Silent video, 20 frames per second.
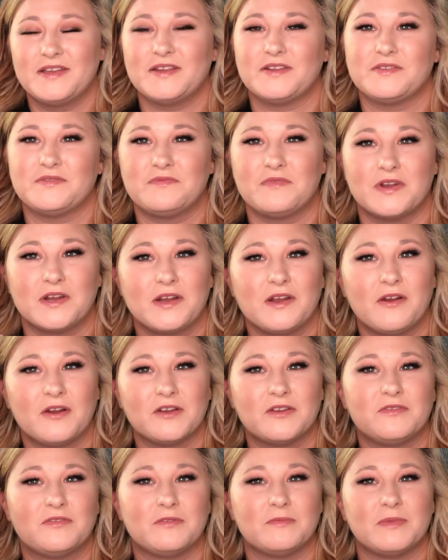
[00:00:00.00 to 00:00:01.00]
And it's very
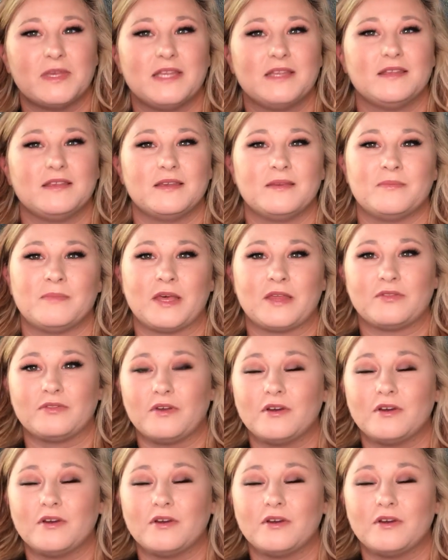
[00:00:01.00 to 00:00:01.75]
hard for me to get my